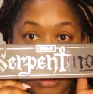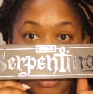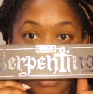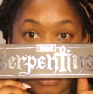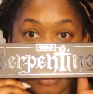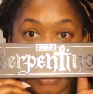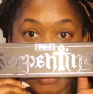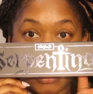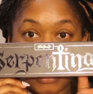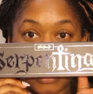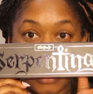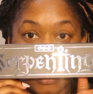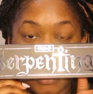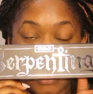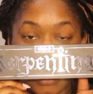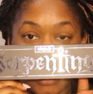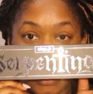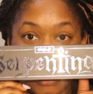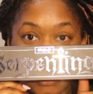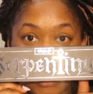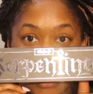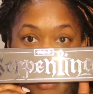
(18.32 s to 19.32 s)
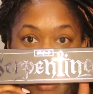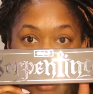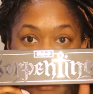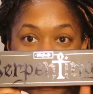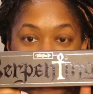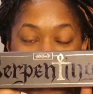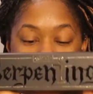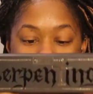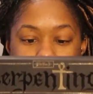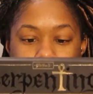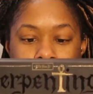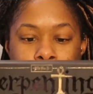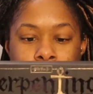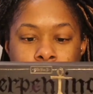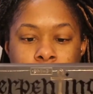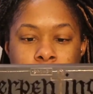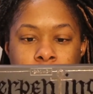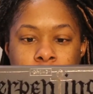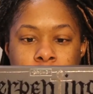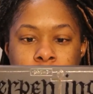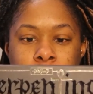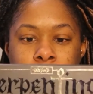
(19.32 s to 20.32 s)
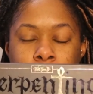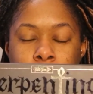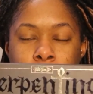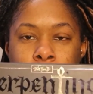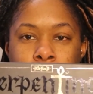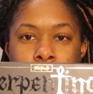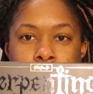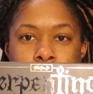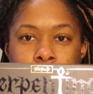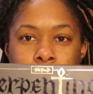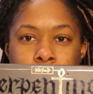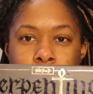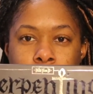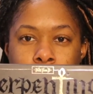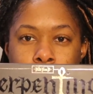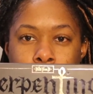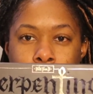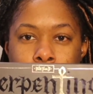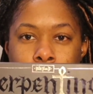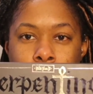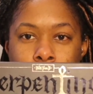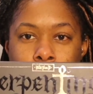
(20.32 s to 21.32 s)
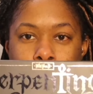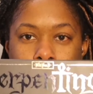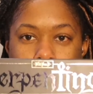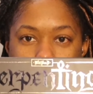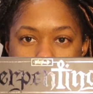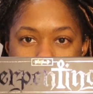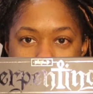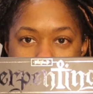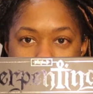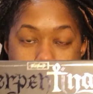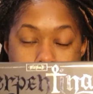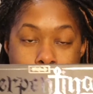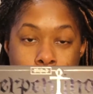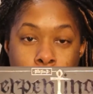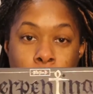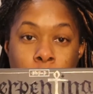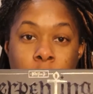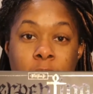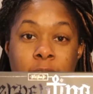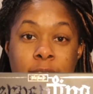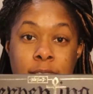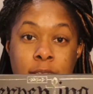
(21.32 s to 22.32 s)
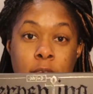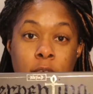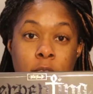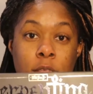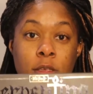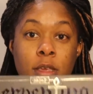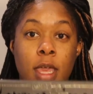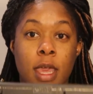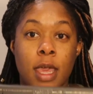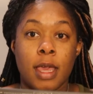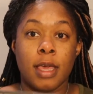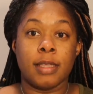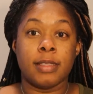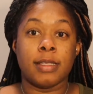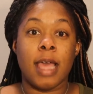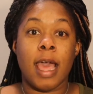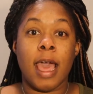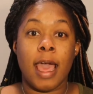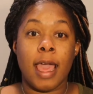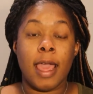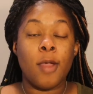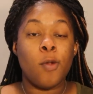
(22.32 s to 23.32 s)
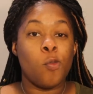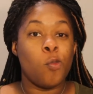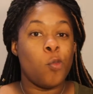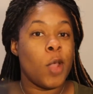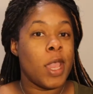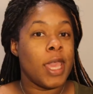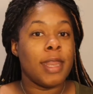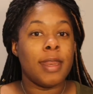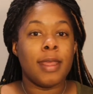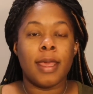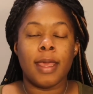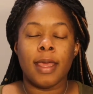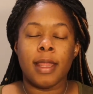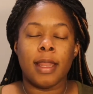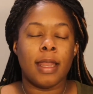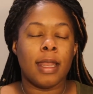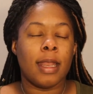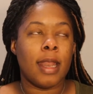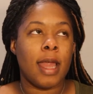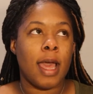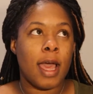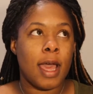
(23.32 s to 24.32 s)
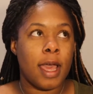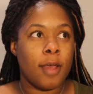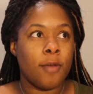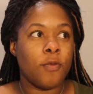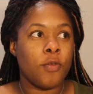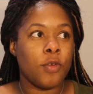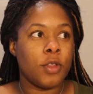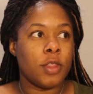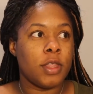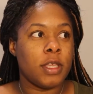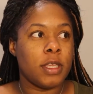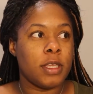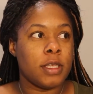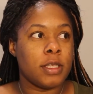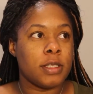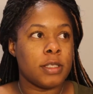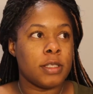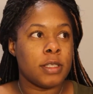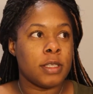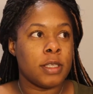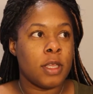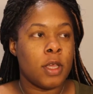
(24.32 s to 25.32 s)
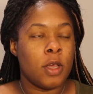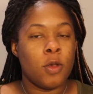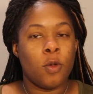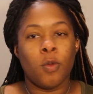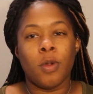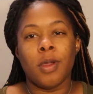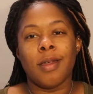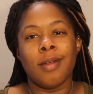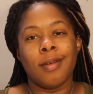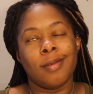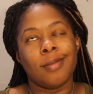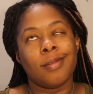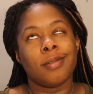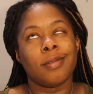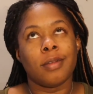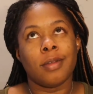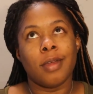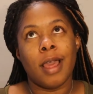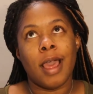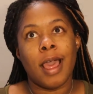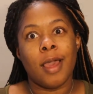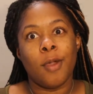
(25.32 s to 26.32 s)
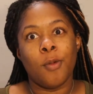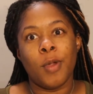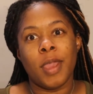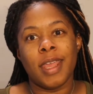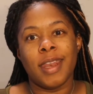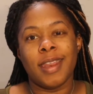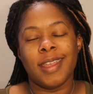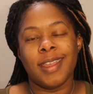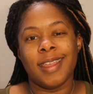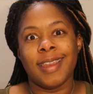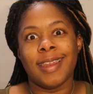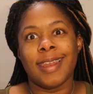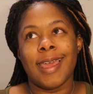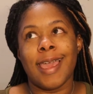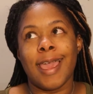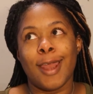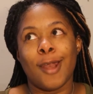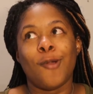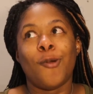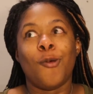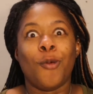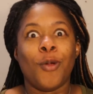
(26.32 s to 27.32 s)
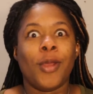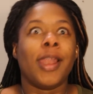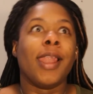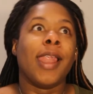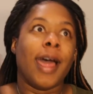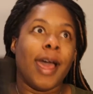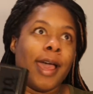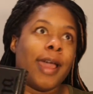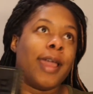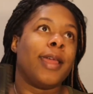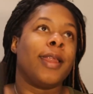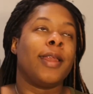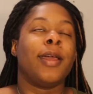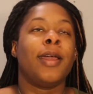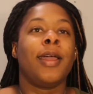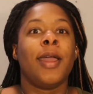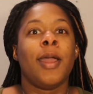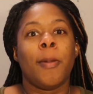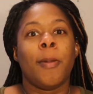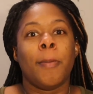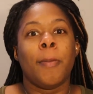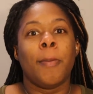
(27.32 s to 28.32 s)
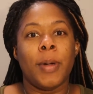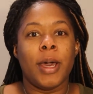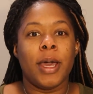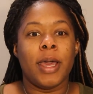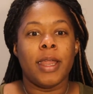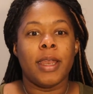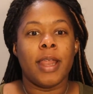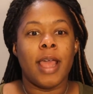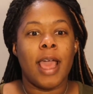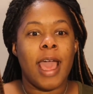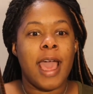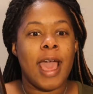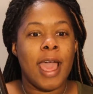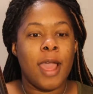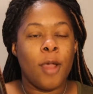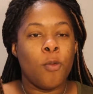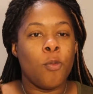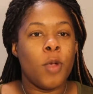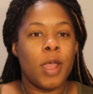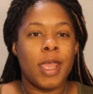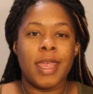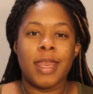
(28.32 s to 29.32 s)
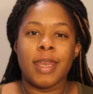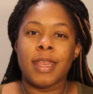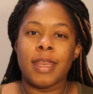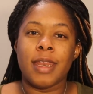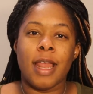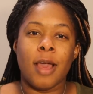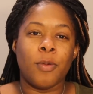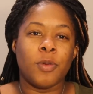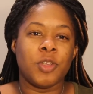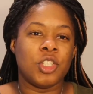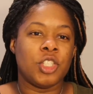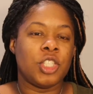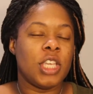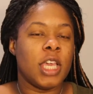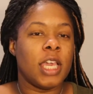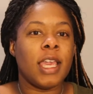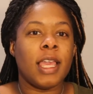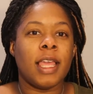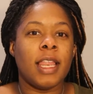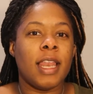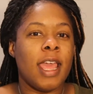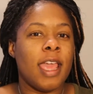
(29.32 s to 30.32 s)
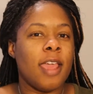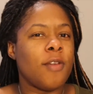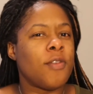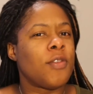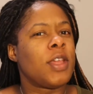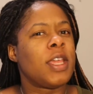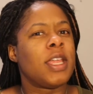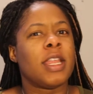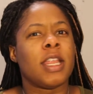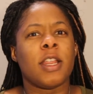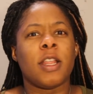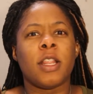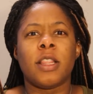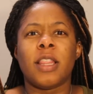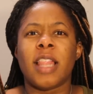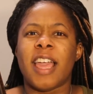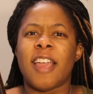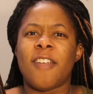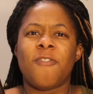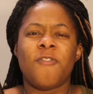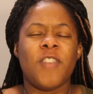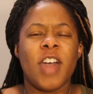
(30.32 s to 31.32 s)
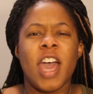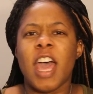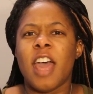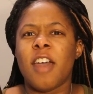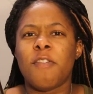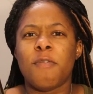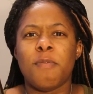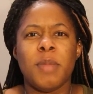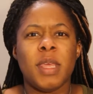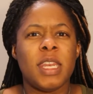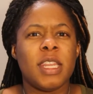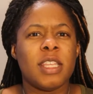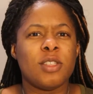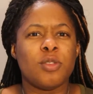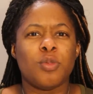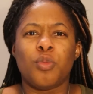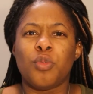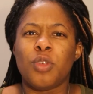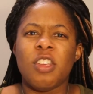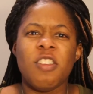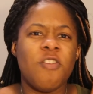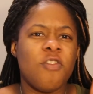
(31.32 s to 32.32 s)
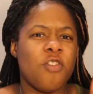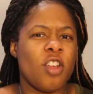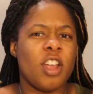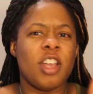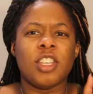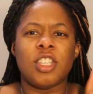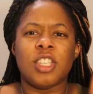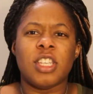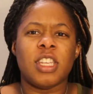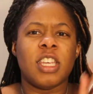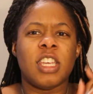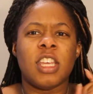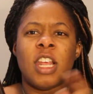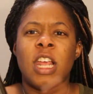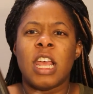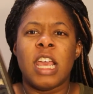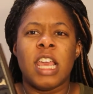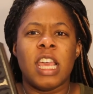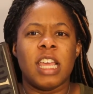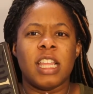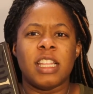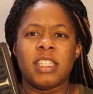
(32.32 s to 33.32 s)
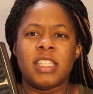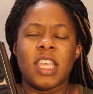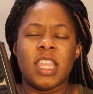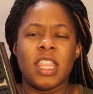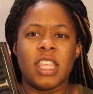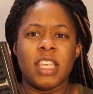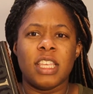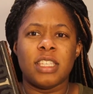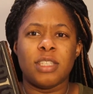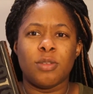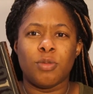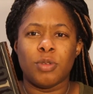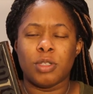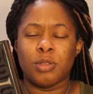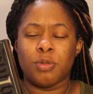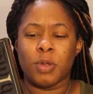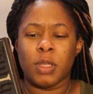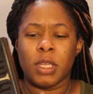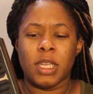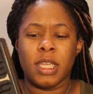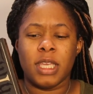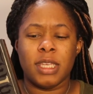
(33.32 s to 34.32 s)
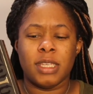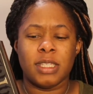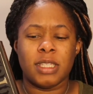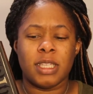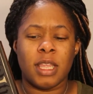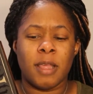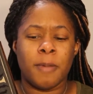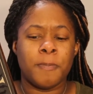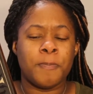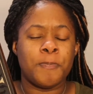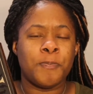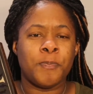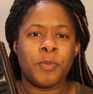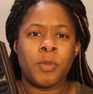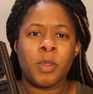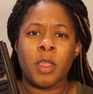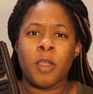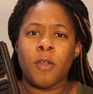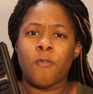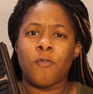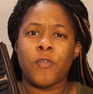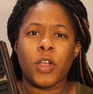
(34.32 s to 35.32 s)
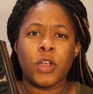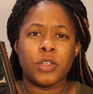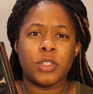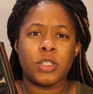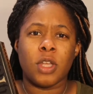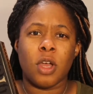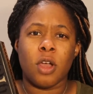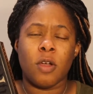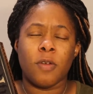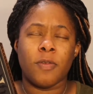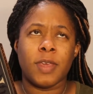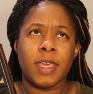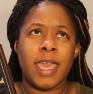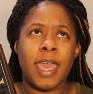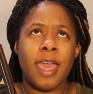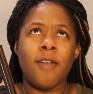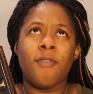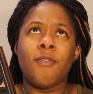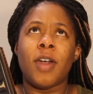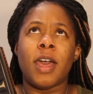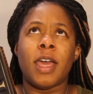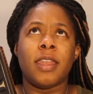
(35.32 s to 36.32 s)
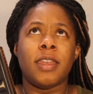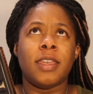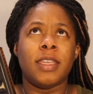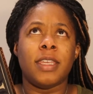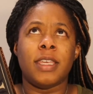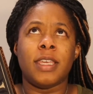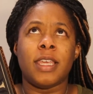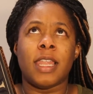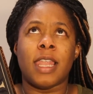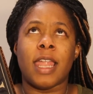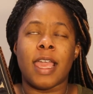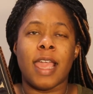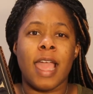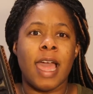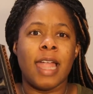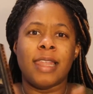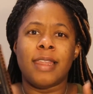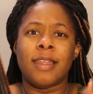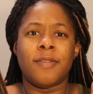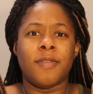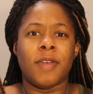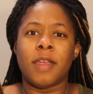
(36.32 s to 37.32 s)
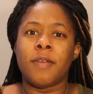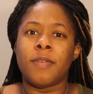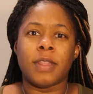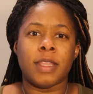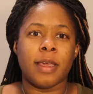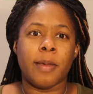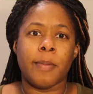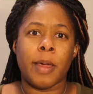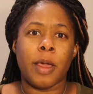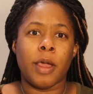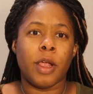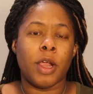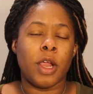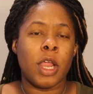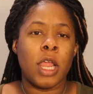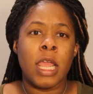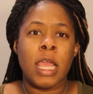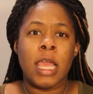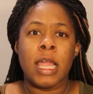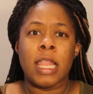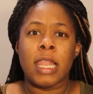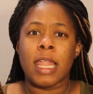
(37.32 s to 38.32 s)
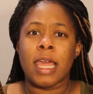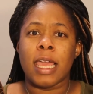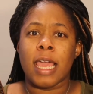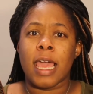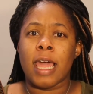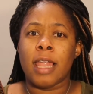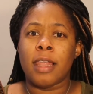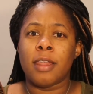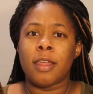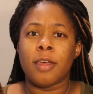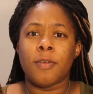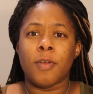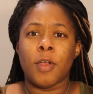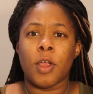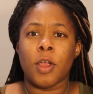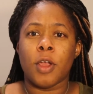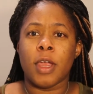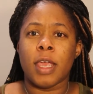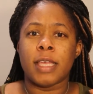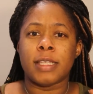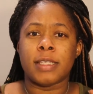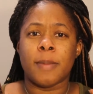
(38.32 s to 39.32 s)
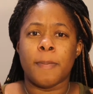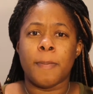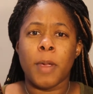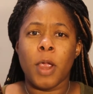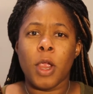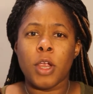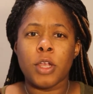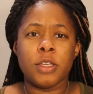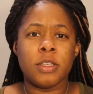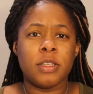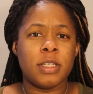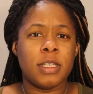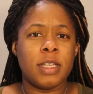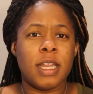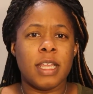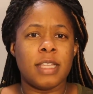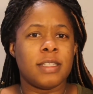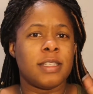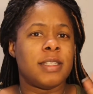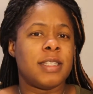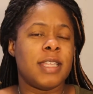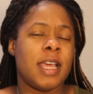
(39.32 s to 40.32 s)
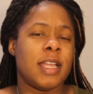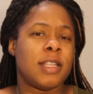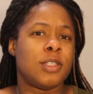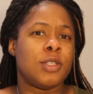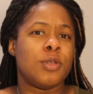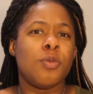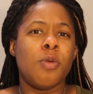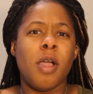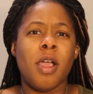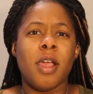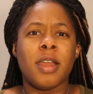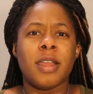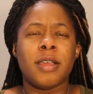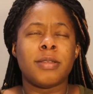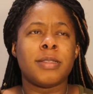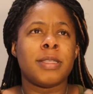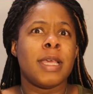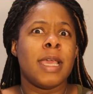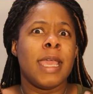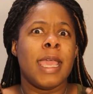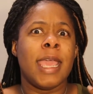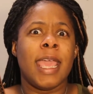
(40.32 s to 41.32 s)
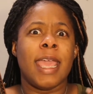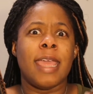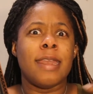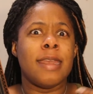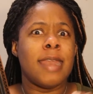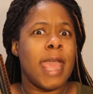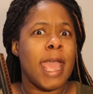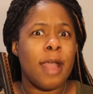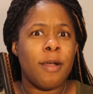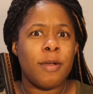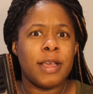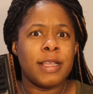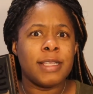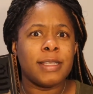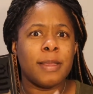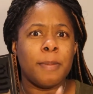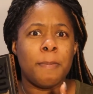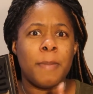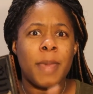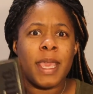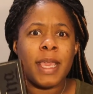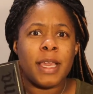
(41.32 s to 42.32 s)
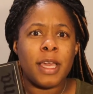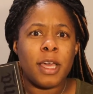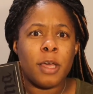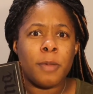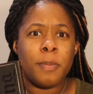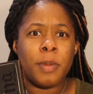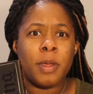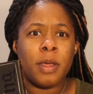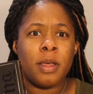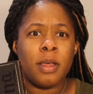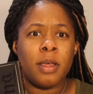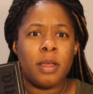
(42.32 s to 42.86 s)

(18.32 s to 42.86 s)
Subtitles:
this is the Kat Von D Serpentina Palette, and when I tell you guys, I waited in line for this. Well, I waited in line online, but I waited. I was checking every like 5 minutes, refreshing it until this was released. First off, Kat Von D, like, I love everything about her. Like, I love her as a person, as a tattoo artist, and now as a makeup